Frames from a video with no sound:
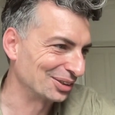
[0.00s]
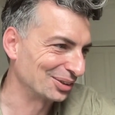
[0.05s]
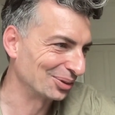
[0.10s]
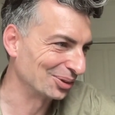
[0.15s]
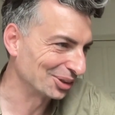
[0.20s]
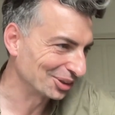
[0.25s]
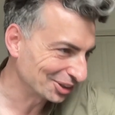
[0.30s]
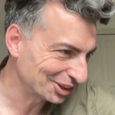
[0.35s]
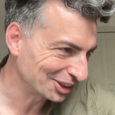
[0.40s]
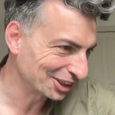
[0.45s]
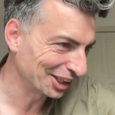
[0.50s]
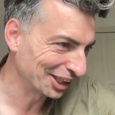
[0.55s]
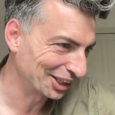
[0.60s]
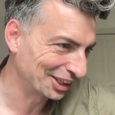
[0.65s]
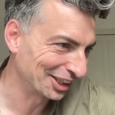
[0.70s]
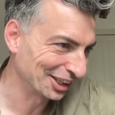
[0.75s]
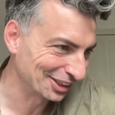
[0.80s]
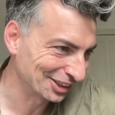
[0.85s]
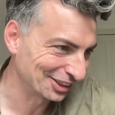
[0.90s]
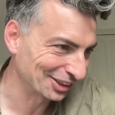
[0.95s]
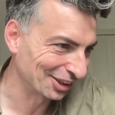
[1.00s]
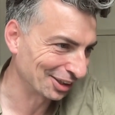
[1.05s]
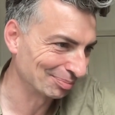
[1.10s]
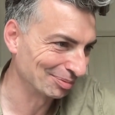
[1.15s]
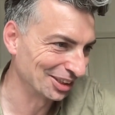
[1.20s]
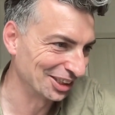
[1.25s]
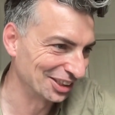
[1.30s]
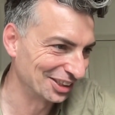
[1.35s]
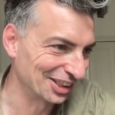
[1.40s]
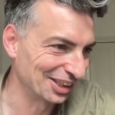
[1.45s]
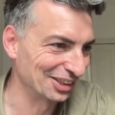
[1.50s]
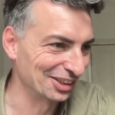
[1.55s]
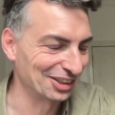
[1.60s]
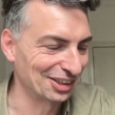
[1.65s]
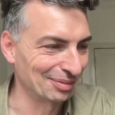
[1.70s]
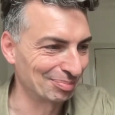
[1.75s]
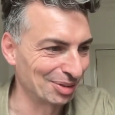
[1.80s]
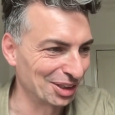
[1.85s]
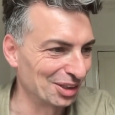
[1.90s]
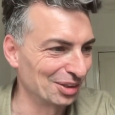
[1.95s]
So it looks like things are being changed
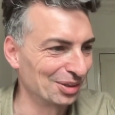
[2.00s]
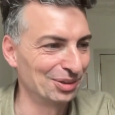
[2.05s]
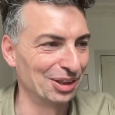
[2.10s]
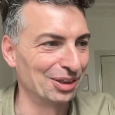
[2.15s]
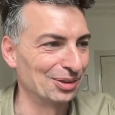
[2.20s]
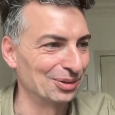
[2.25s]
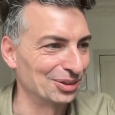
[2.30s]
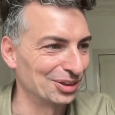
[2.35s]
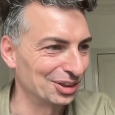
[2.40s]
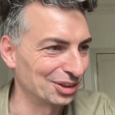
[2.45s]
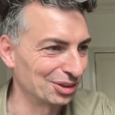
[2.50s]
up here. Who knows?